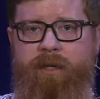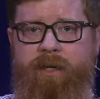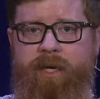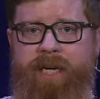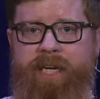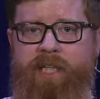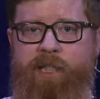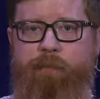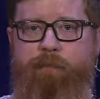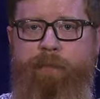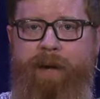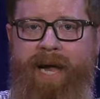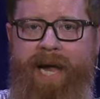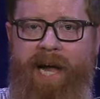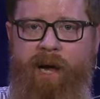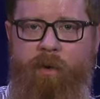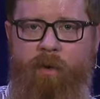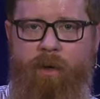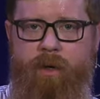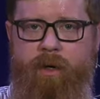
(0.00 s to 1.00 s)
his
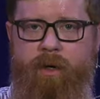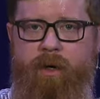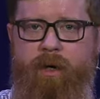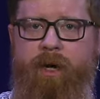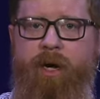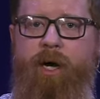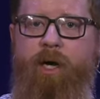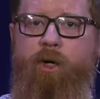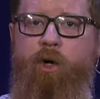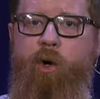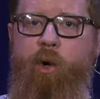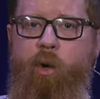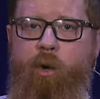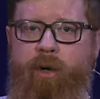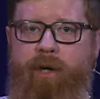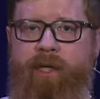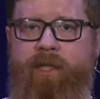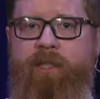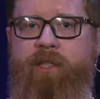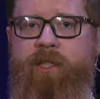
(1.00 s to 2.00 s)
power
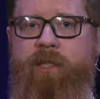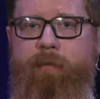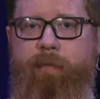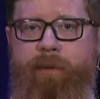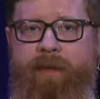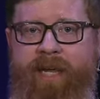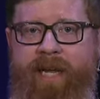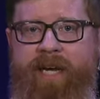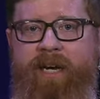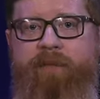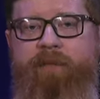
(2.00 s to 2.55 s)
according to the plan